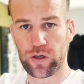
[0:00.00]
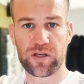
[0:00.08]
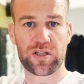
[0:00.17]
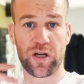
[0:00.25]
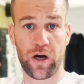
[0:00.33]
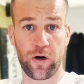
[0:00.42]

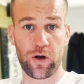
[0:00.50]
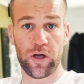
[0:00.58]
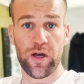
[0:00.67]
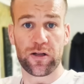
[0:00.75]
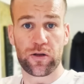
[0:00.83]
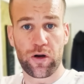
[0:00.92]
soul
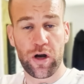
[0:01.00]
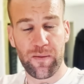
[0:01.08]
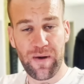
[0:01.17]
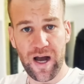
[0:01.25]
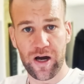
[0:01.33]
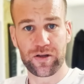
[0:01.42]
to
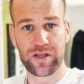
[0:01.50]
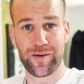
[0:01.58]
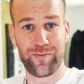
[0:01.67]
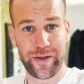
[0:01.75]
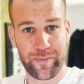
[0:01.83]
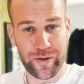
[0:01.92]
come out
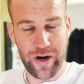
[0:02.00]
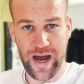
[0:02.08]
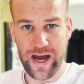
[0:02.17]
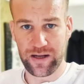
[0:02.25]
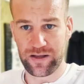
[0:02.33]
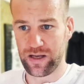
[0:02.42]
and be
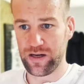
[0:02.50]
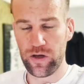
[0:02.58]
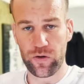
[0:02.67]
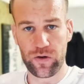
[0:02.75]
bright and you